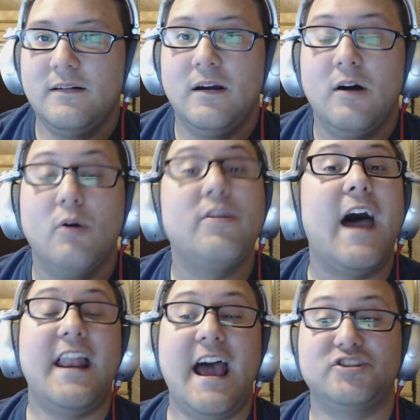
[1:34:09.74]
Well,
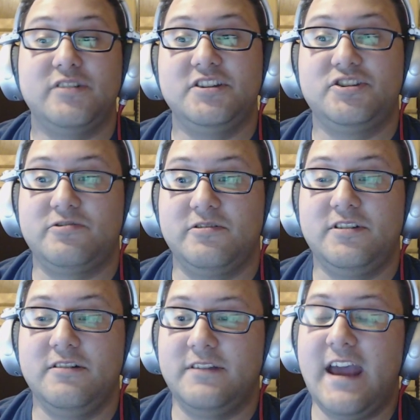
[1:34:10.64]
that actually is true
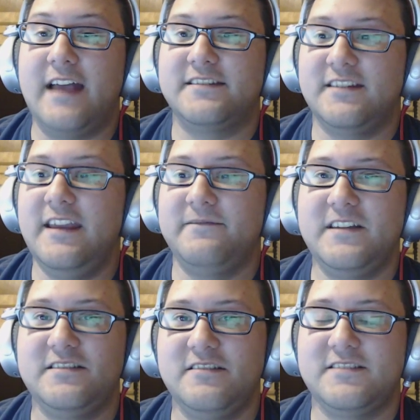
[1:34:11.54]
too. Yes, if
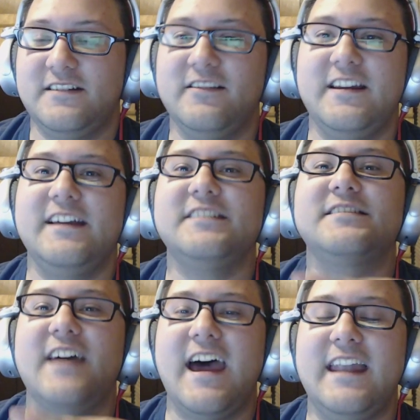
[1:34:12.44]
he's using Linux,
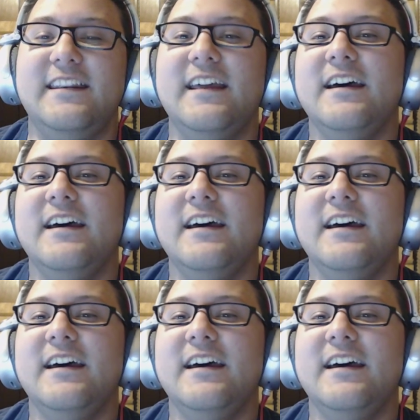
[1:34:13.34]
then